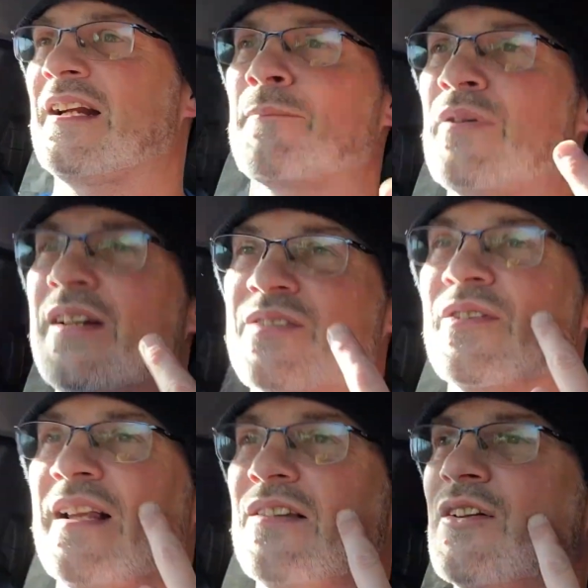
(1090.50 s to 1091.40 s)
I'm pretty sure
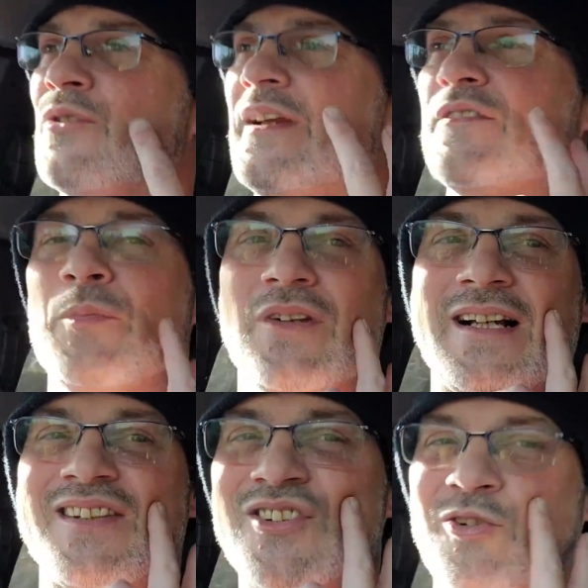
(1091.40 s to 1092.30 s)
they literally have to put like
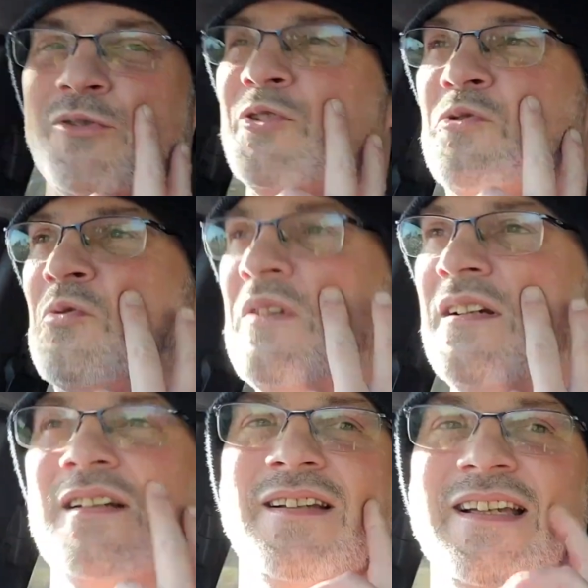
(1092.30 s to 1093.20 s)
a screw
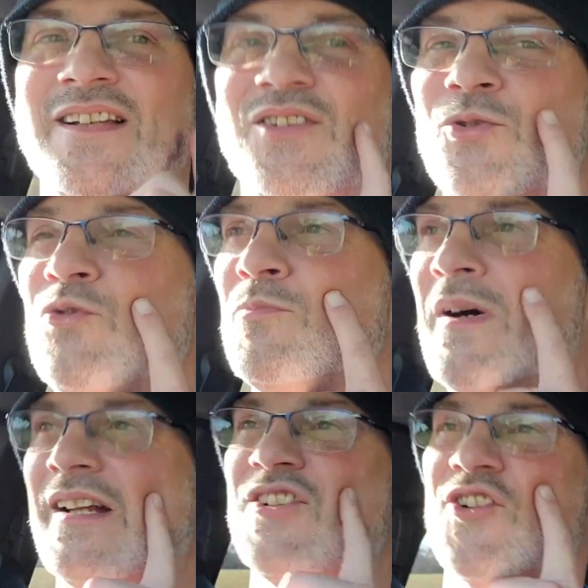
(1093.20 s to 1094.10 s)
into
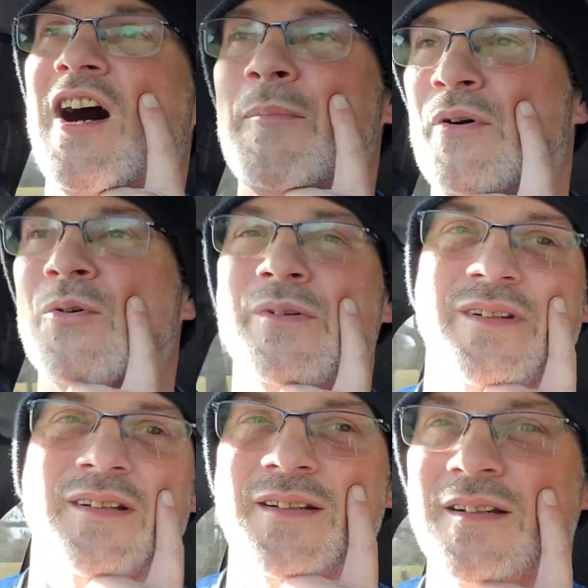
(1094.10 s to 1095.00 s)
my jawbone
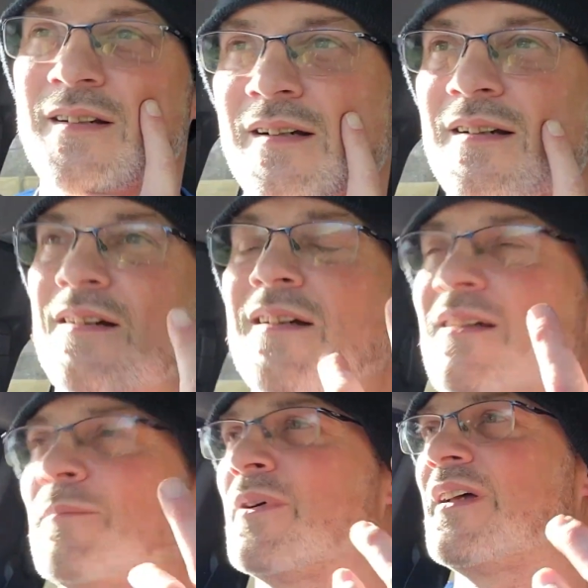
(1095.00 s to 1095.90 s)

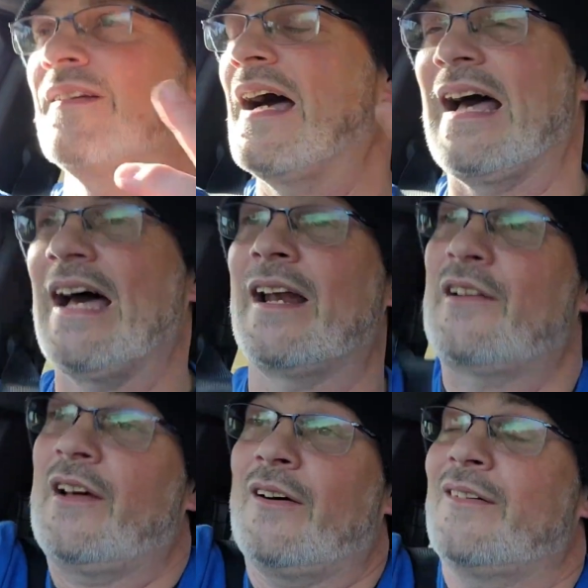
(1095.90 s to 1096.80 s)
but I, I don't
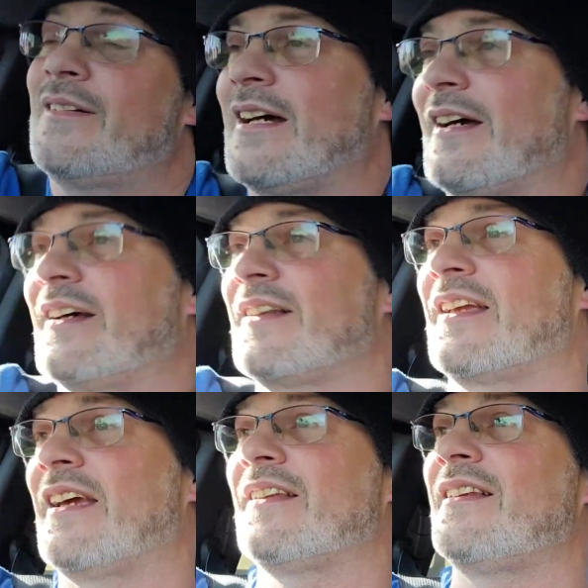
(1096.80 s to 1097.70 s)
know. I,
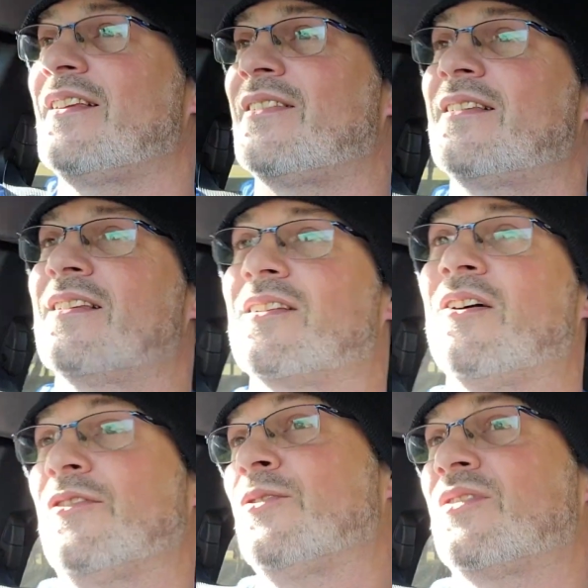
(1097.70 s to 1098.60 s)
again, these this is
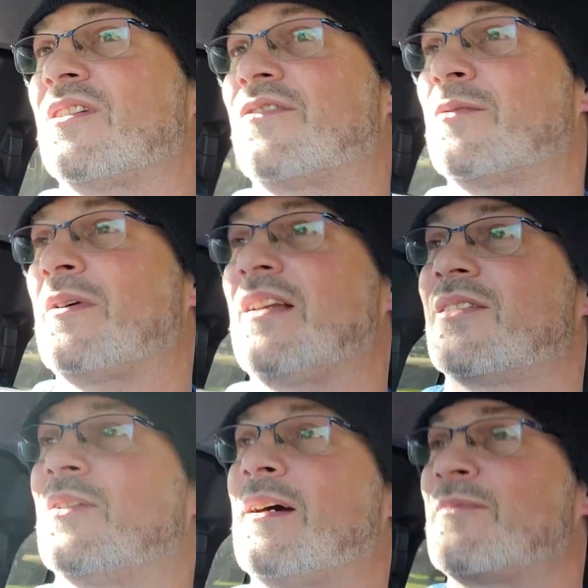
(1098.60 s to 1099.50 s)
all new stuff to me,
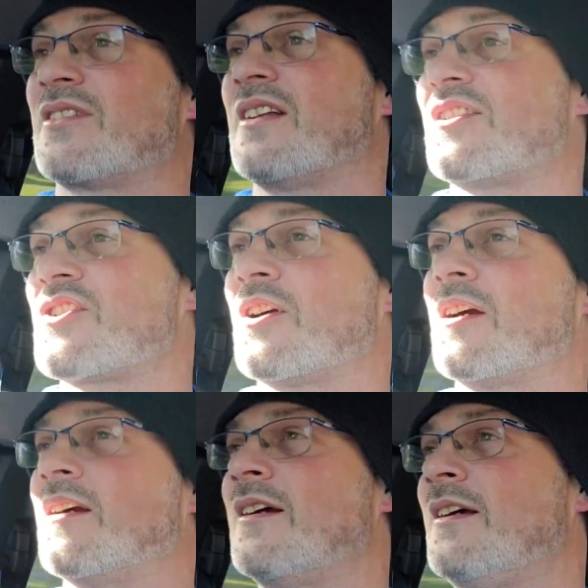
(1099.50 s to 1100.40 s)
so I'm just not
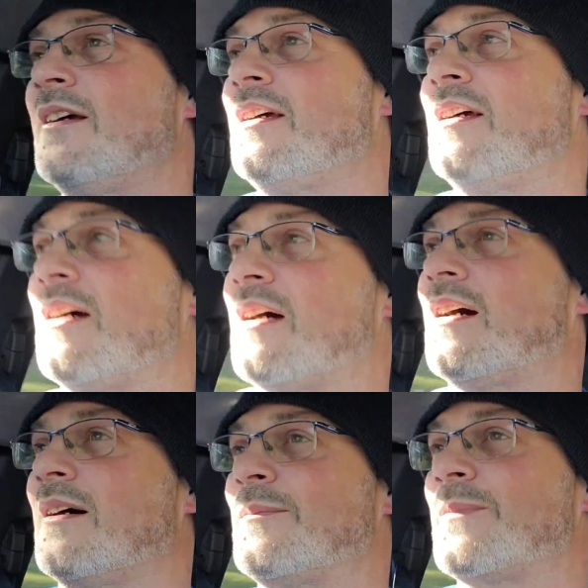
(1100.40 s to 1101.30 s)
sure.
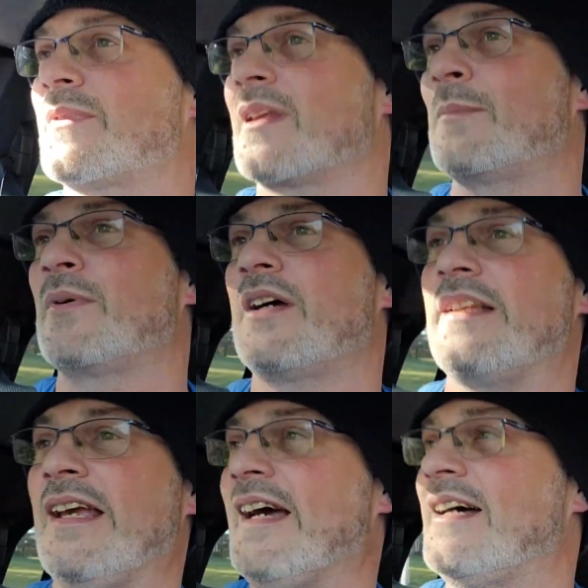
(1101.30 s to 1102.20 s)
Uh, but
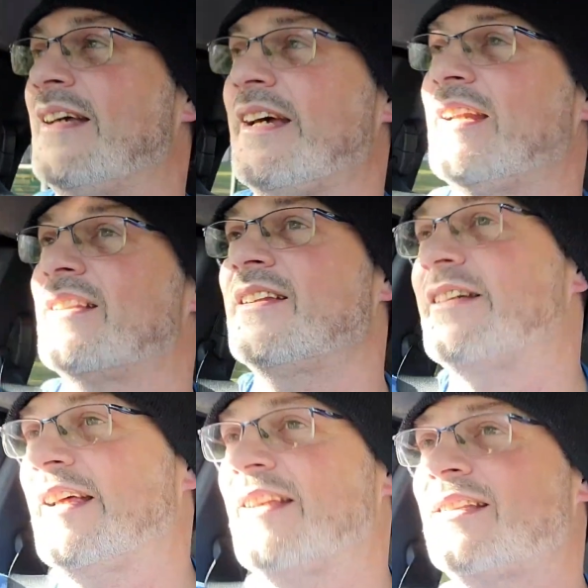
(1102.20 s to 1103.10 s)
yeah, heading to the
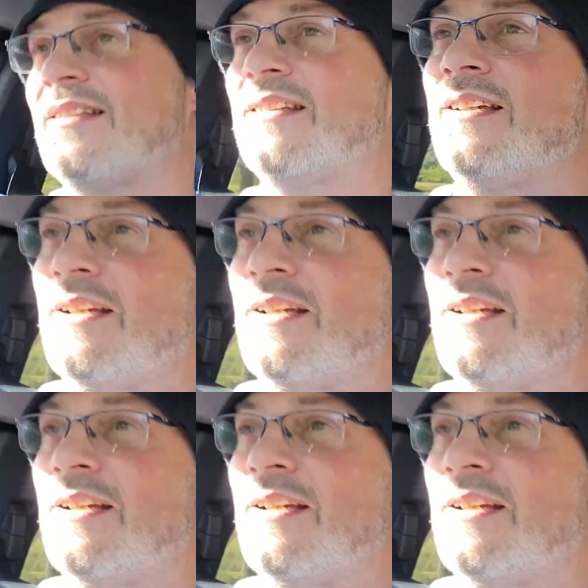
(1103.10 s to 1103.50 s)
dentist.